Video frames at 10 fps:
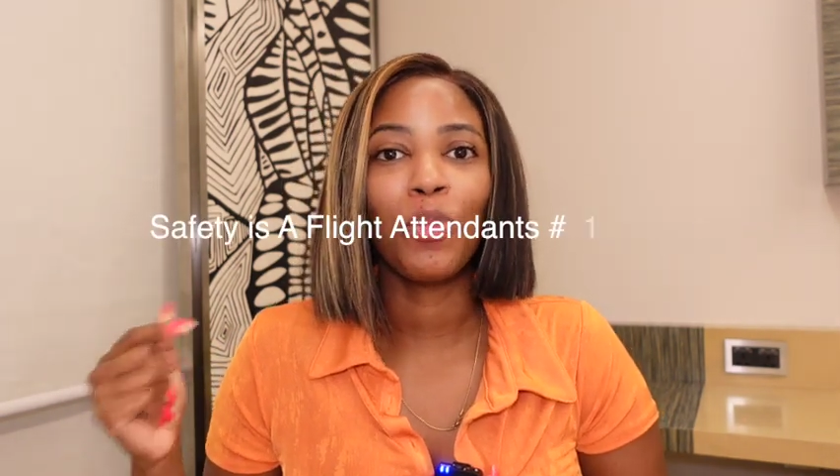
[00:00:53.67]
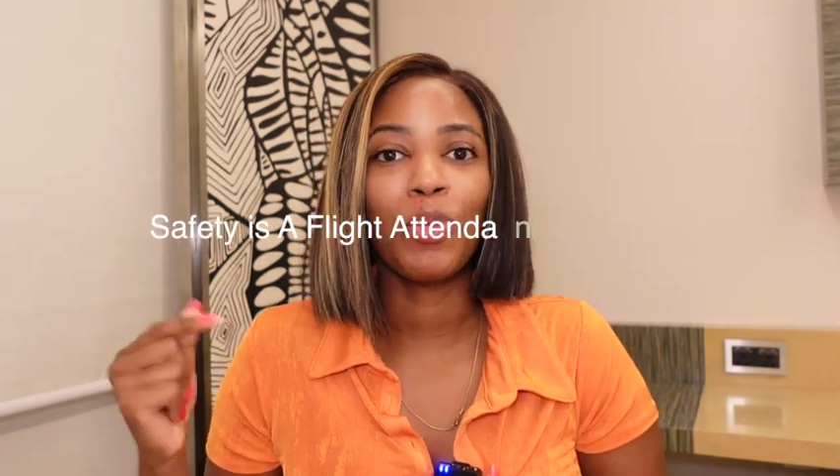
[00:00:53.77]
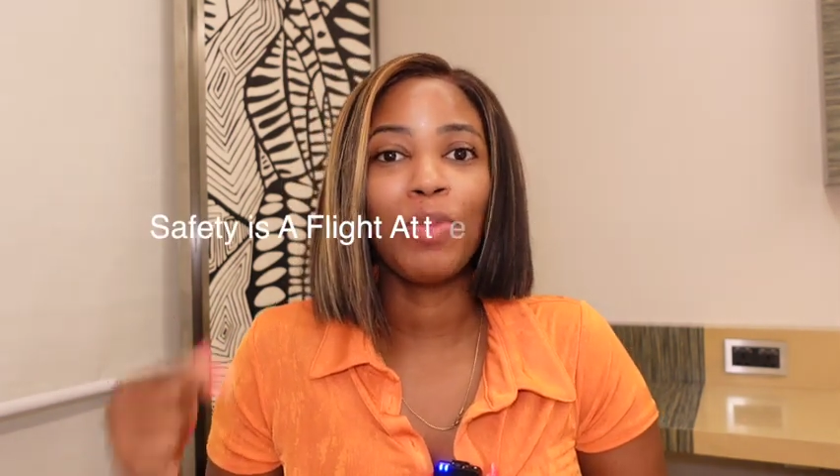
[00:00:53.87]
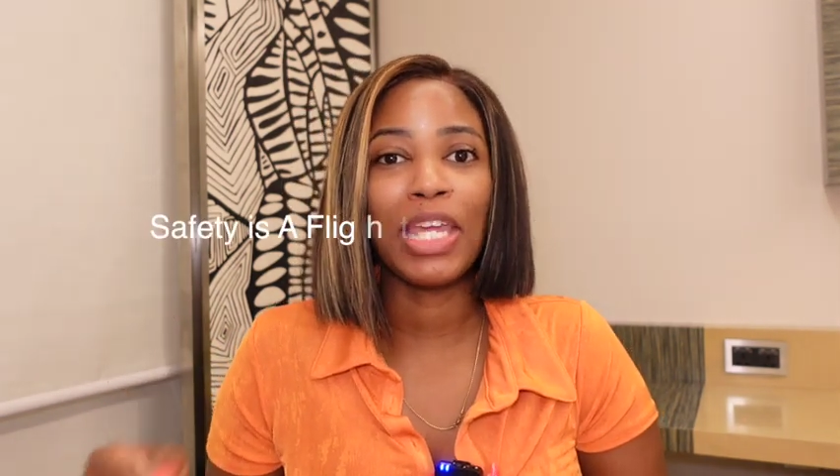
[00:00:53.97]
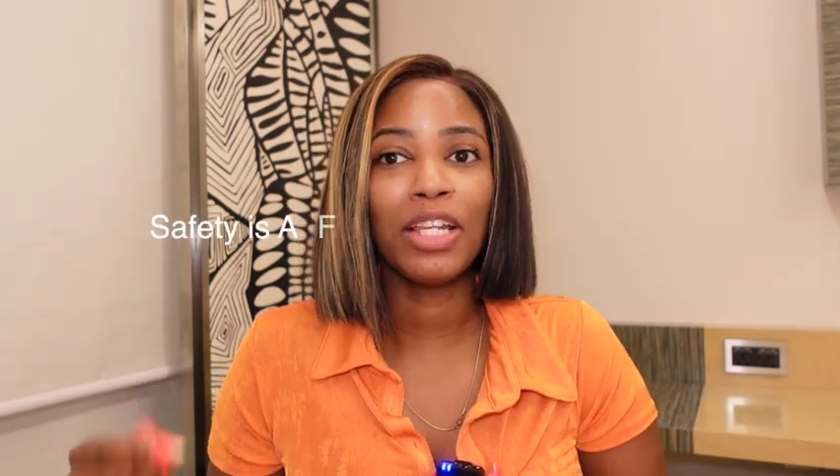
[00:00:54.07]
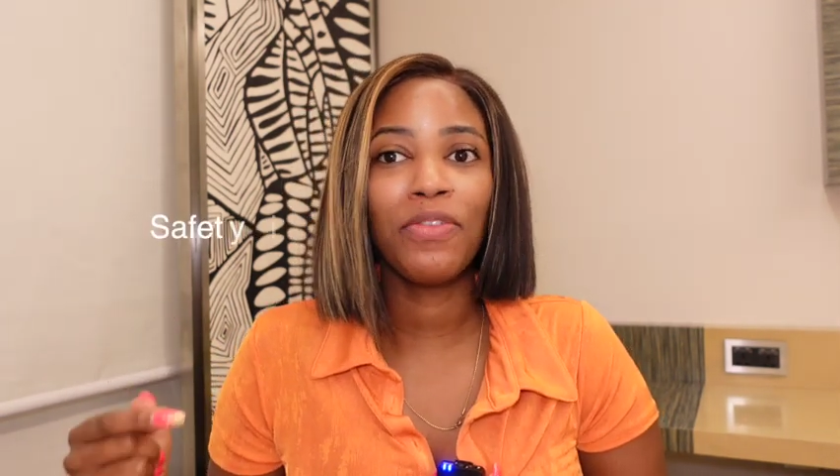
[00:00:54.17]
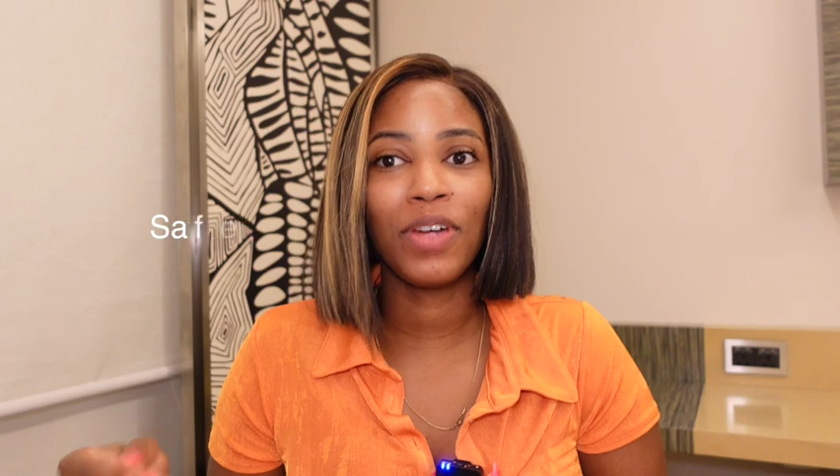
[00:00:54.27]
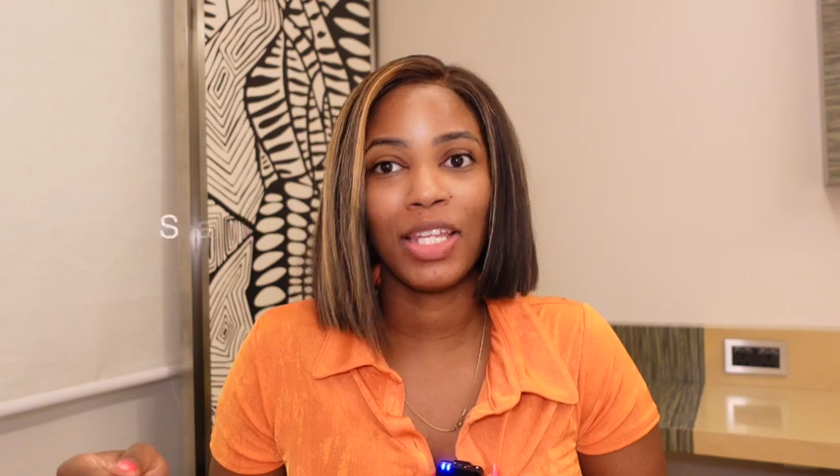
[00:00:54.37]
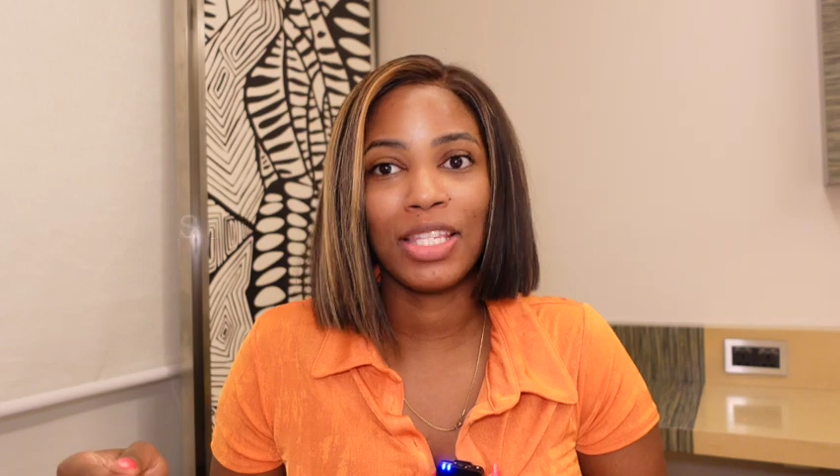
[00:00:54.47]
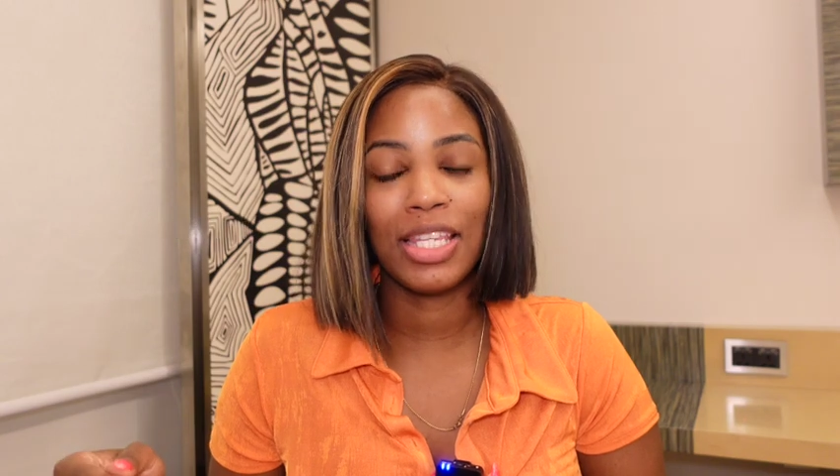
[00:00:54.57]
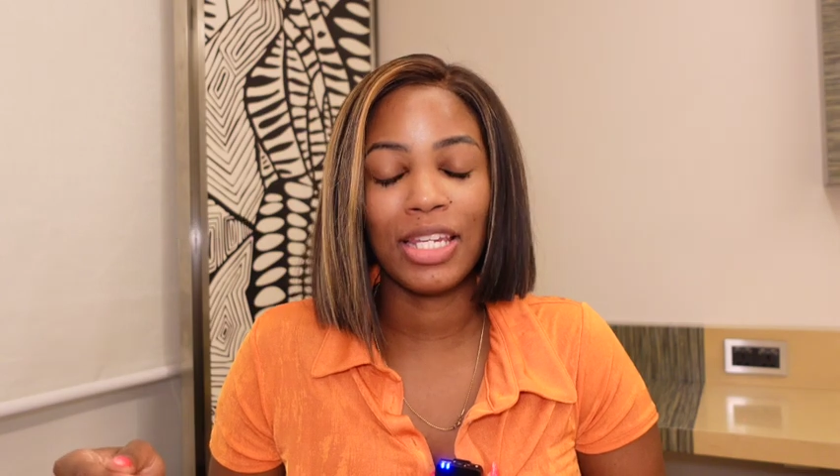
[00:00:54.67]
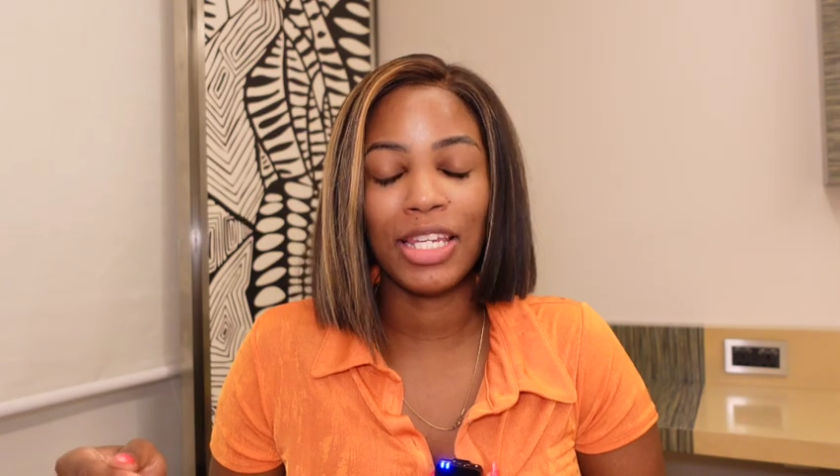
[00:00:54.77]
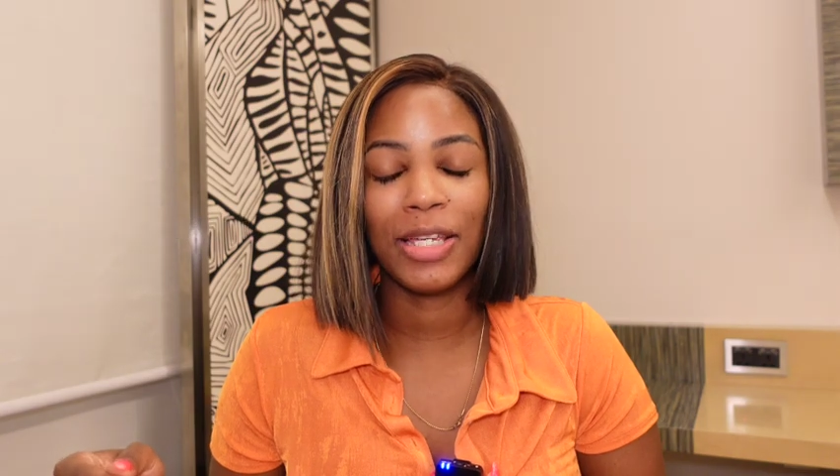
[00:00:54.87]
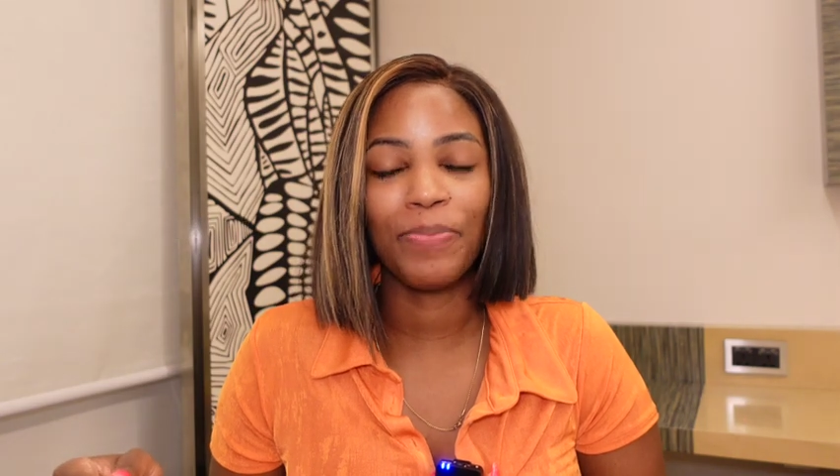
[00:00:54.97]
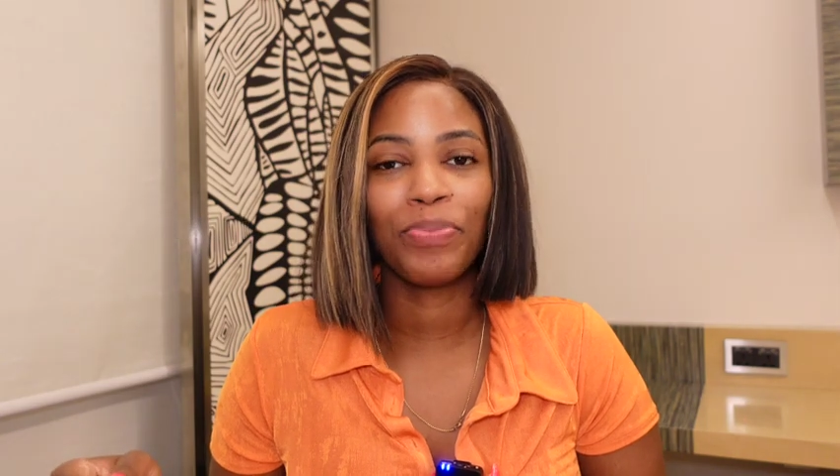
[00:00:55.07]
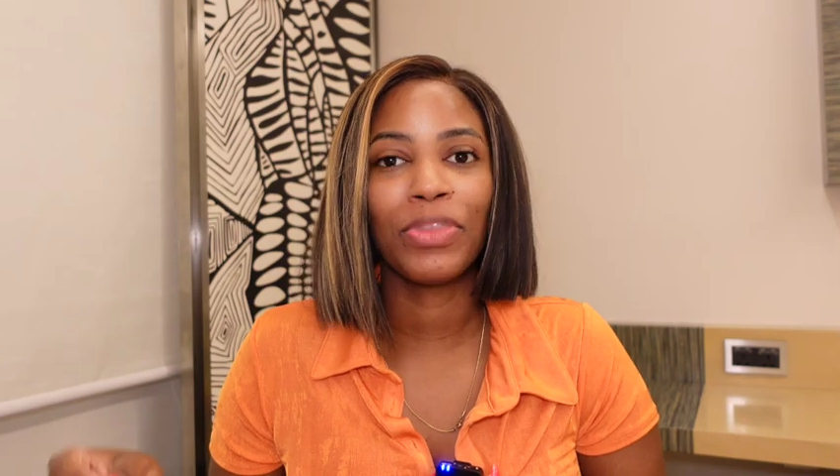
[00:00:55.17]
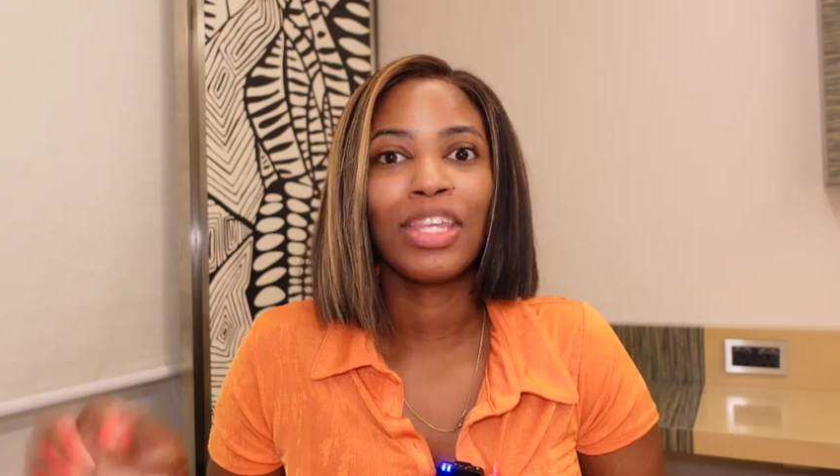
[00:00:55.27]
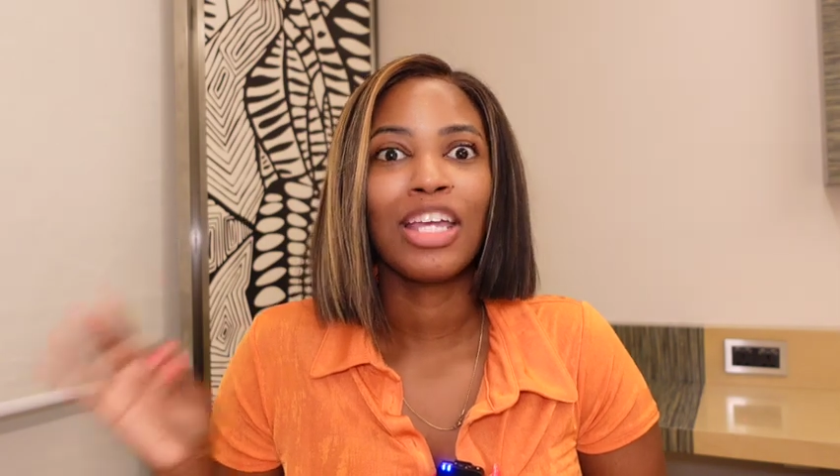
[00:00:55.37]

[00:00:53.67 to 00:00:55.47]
with being a flight attendant,